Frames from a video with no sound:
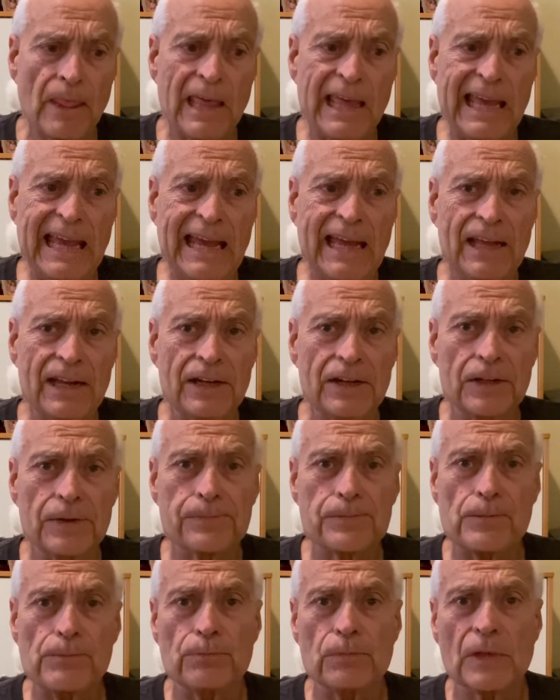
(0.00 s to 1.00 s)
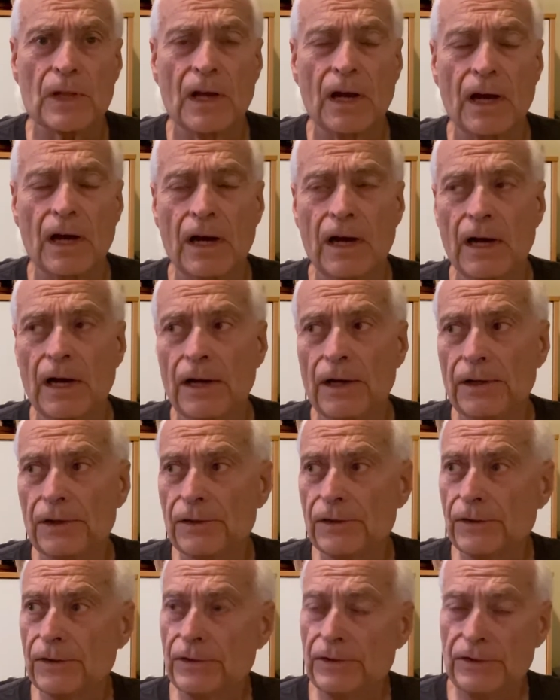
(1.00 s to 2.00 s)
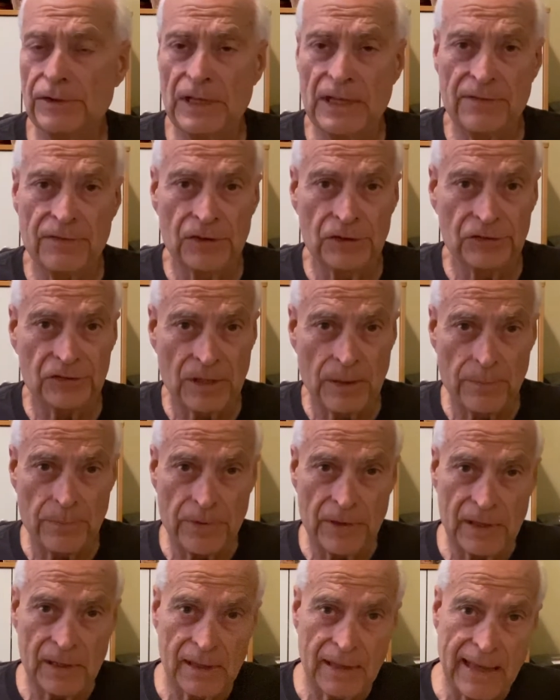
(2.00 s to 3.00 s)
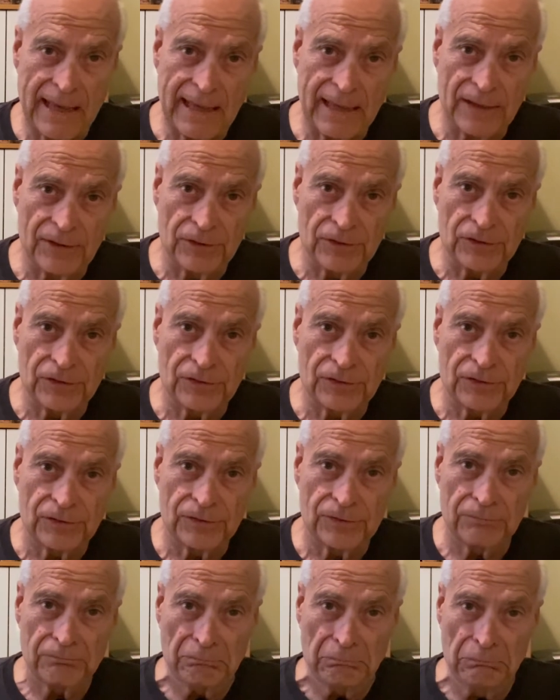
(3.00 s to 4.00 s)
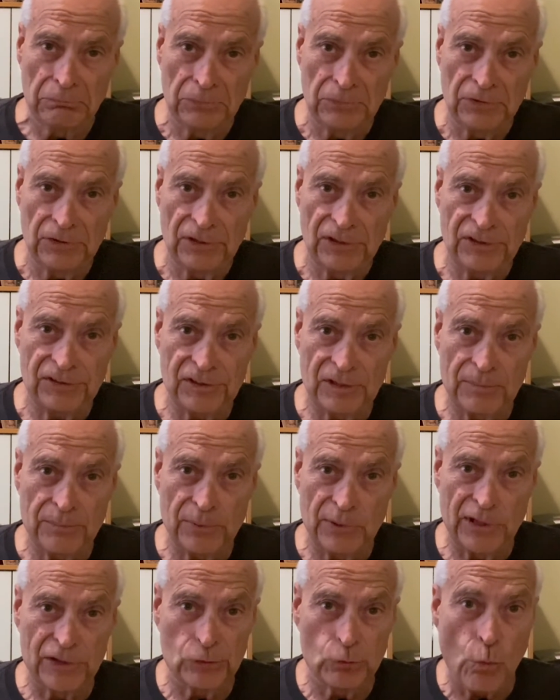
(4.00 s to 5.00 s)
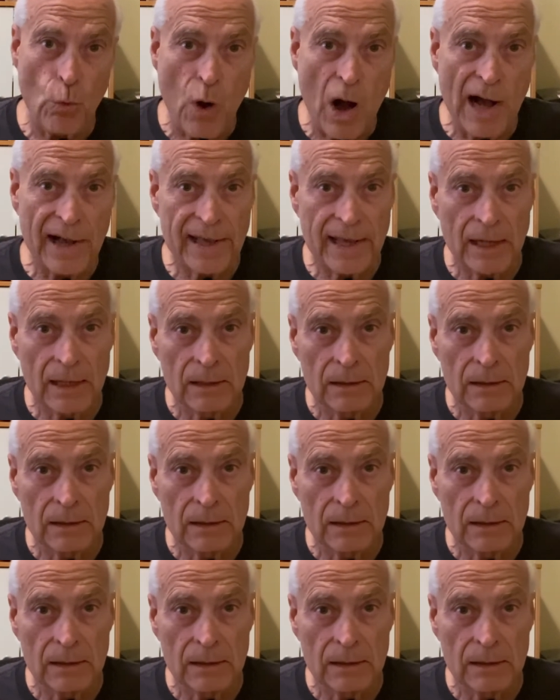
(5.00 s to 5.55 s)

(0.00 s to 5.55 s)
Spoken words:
And uh, even something as simple as walking.